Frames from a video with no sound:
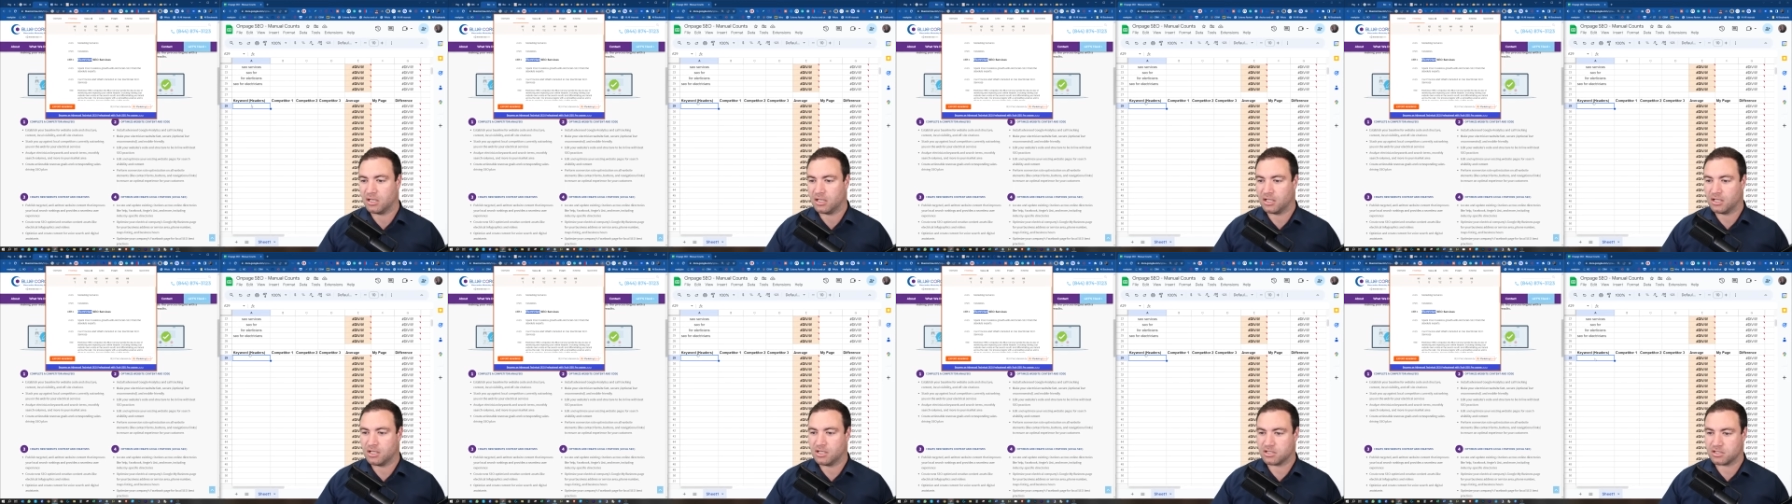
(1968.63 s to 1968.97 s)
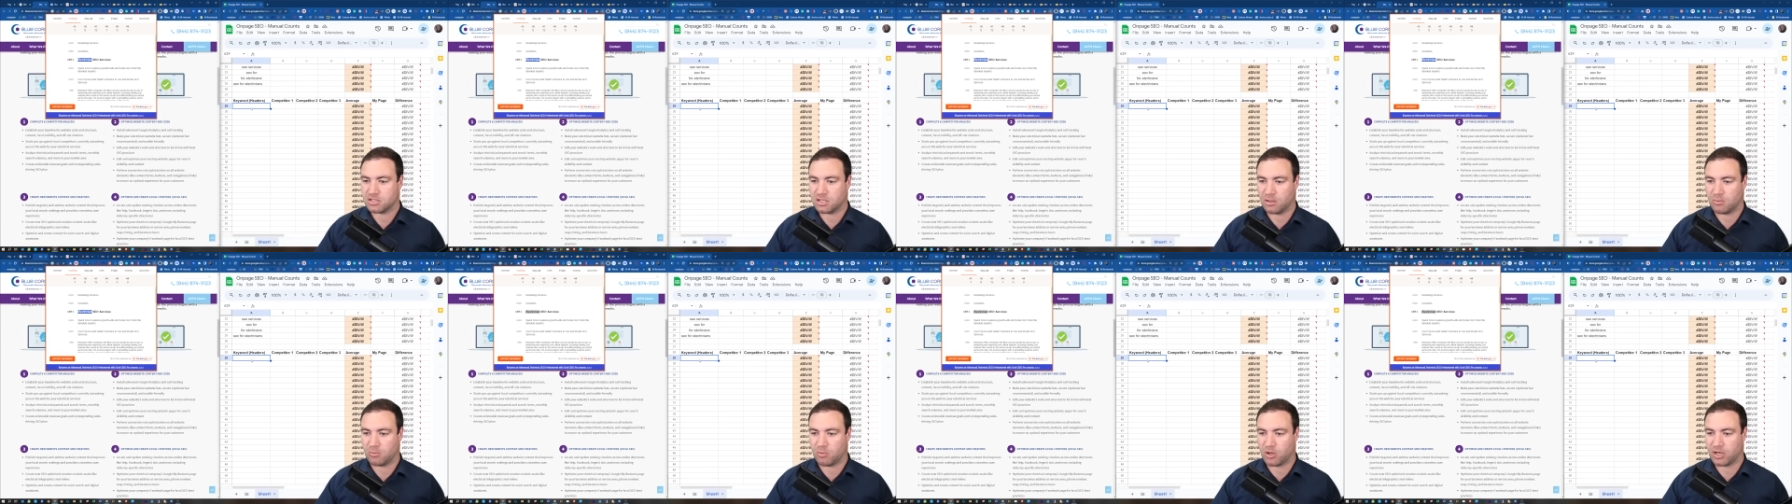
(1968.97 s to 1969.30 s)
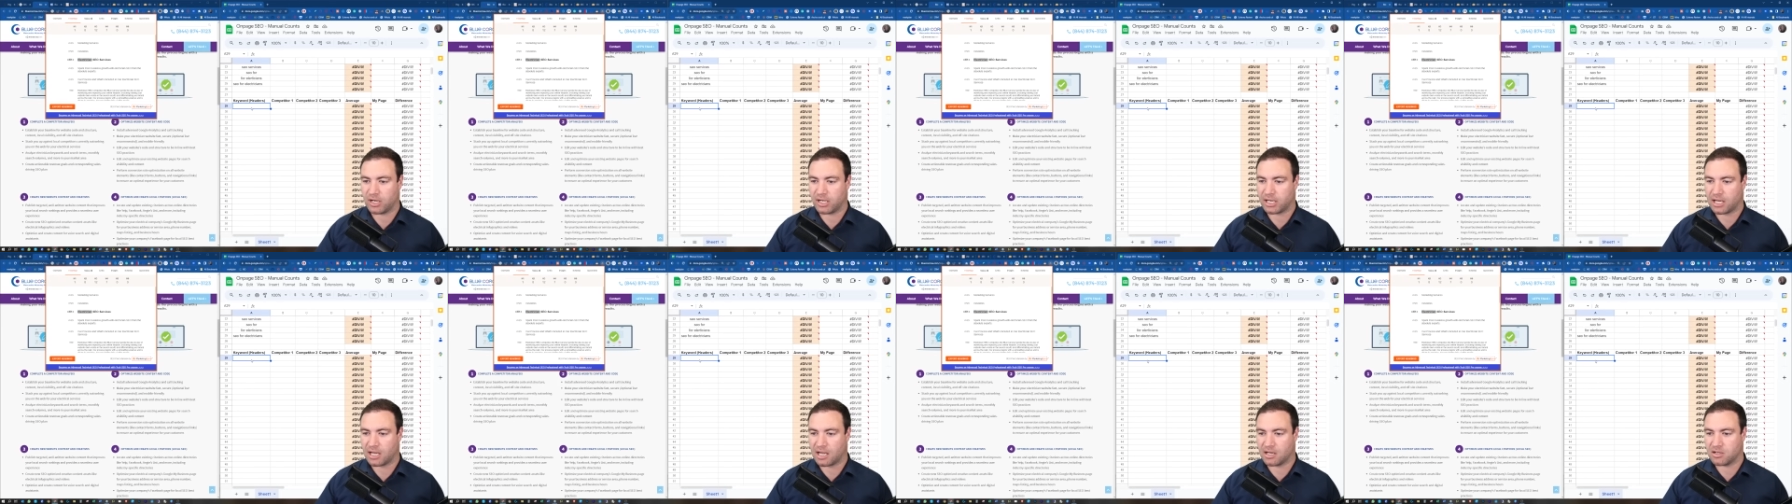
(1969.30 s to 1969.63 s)
So what I
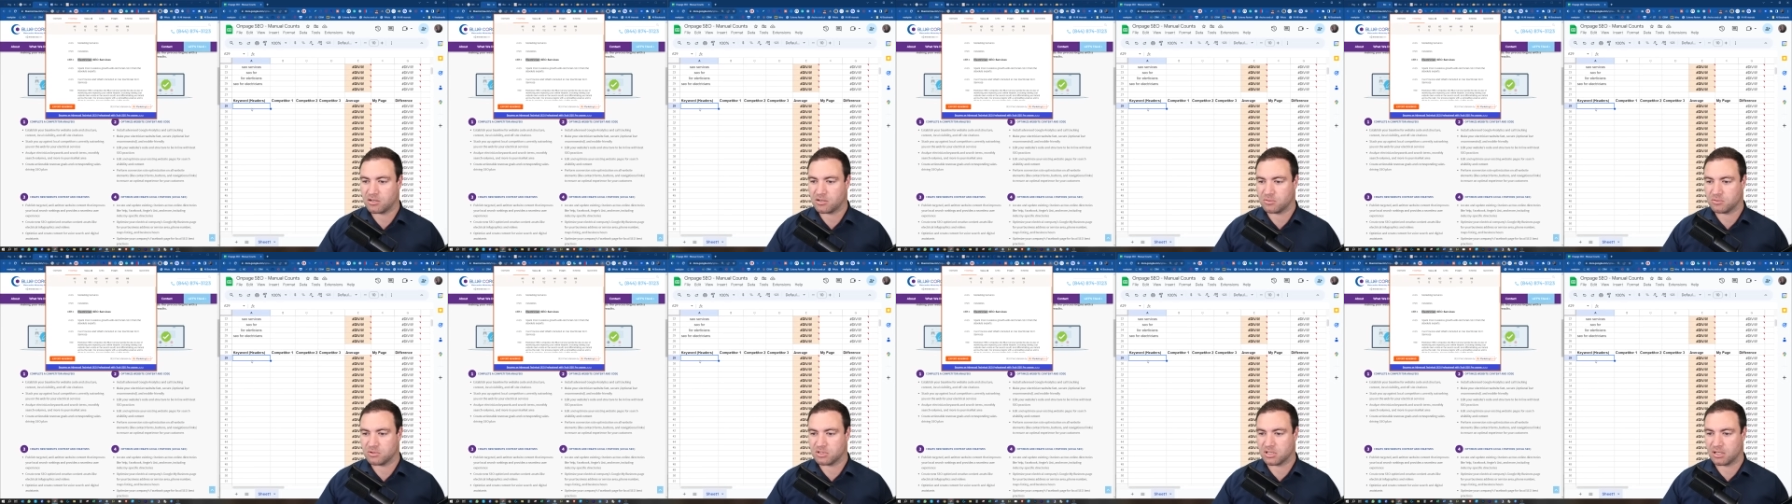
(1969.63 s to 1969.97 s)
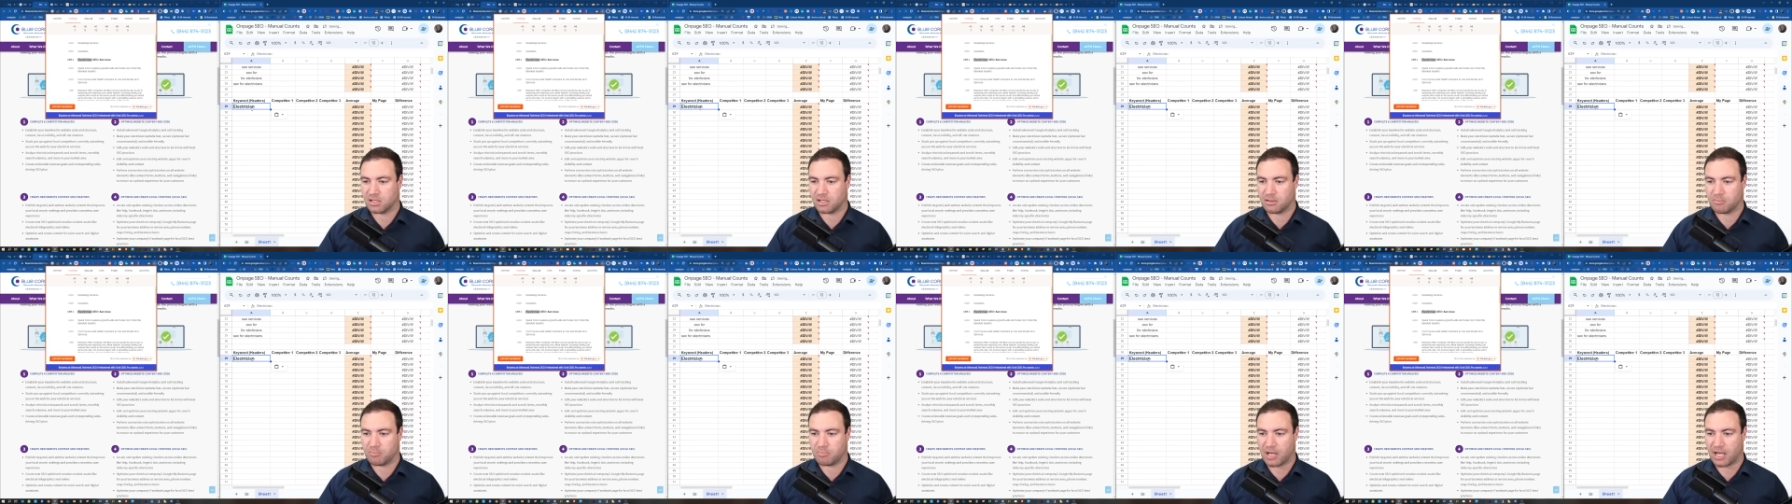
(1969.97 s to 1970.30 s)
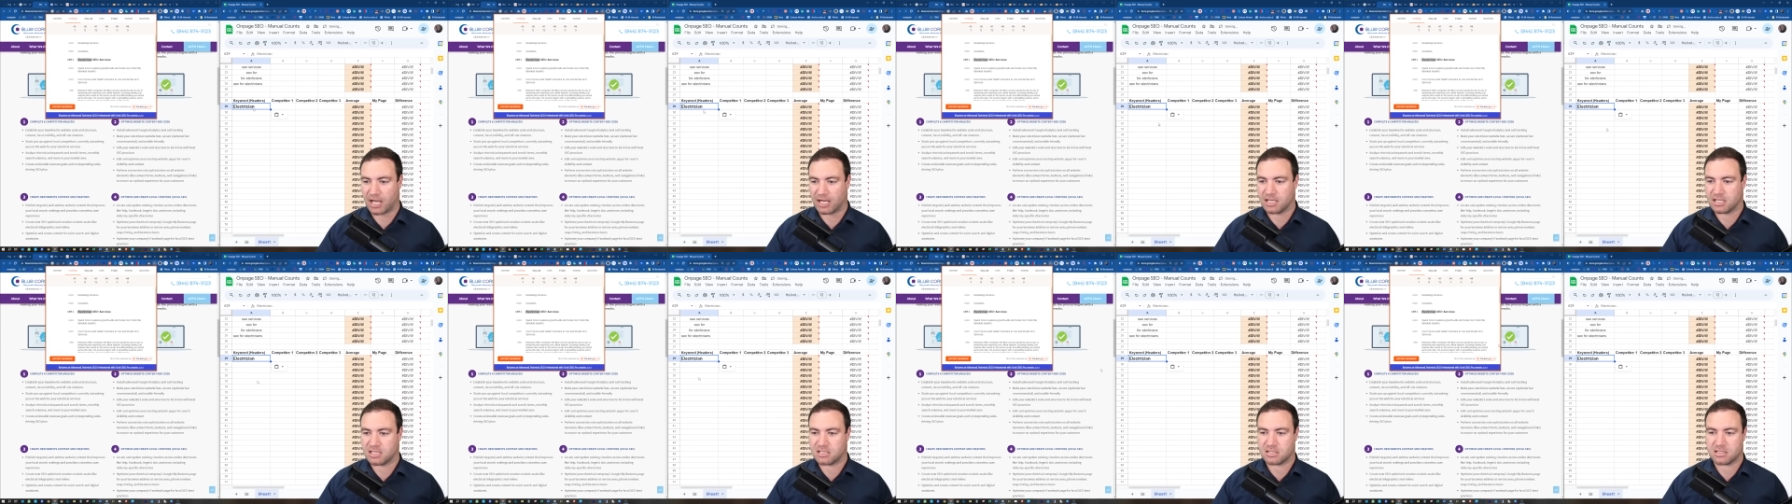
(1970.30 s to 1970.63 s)
can do is I can
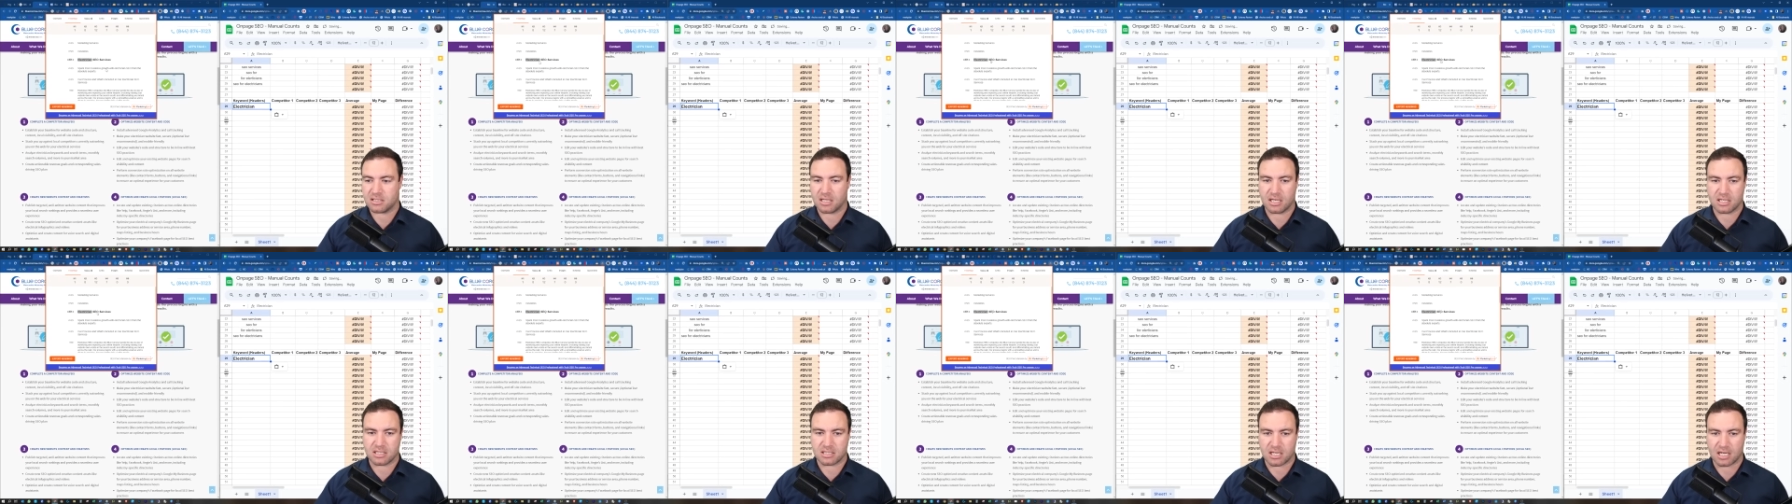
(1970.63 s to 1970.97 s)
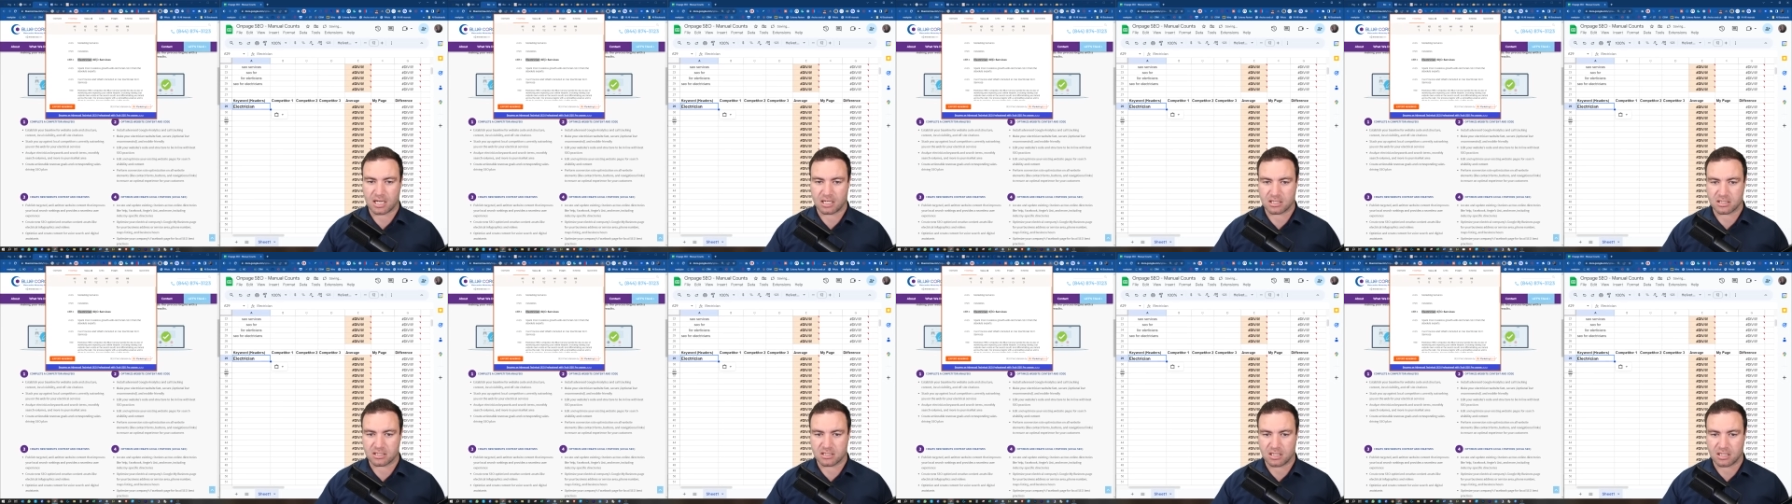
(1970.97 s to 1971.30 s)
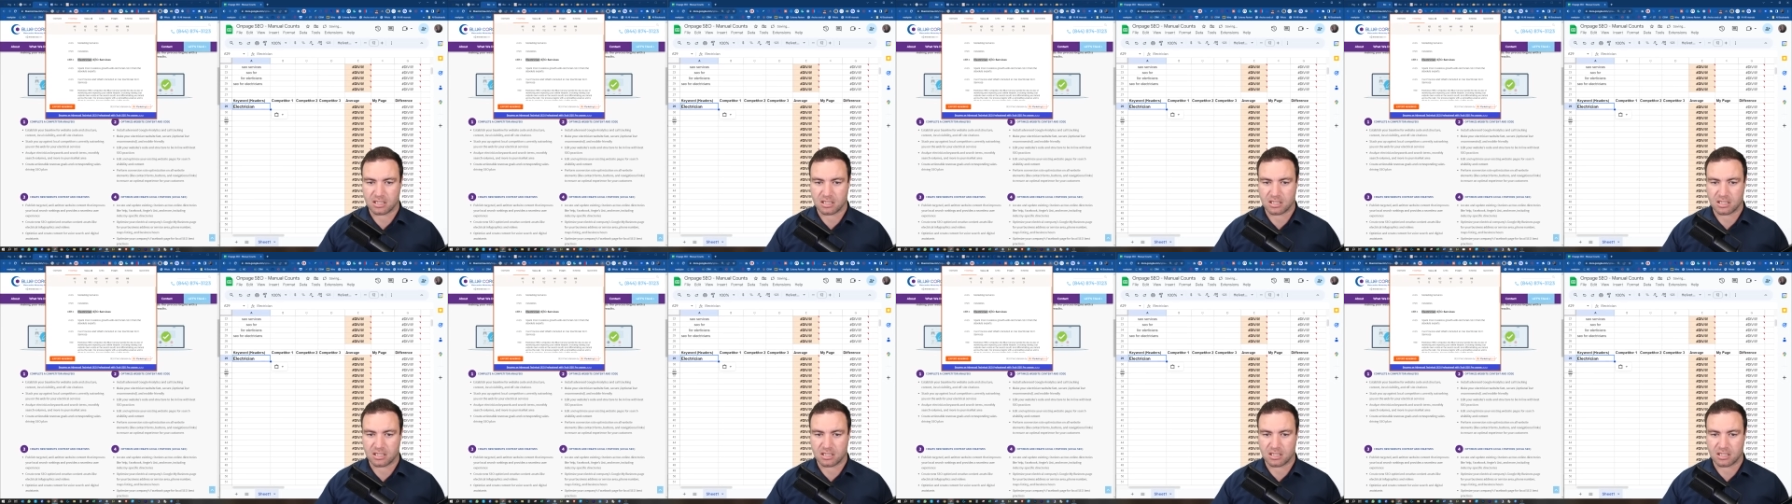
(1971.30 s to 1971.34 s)
paste these headers in